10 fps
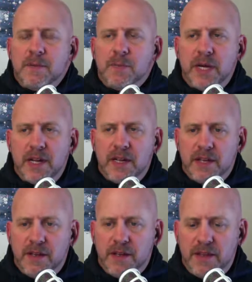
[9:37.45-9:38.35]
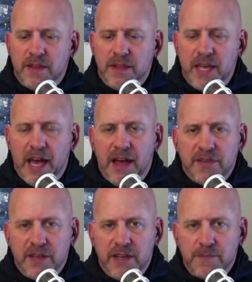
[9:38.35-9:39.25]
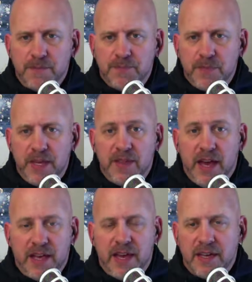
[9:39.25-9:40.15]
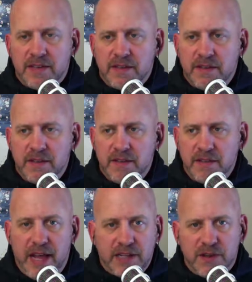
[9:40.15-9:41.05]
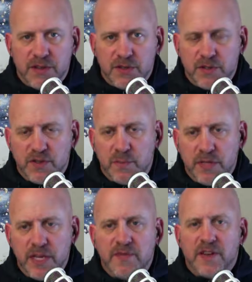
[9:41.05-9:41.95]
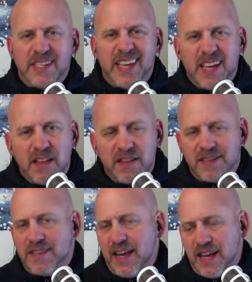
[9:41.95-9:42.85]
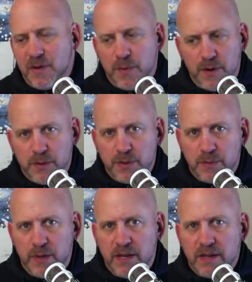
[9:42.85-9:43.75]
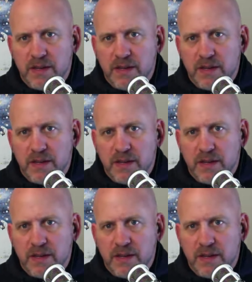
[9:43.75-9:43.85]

But the athlete in that case lacked all sorts of belief until a second approach was made.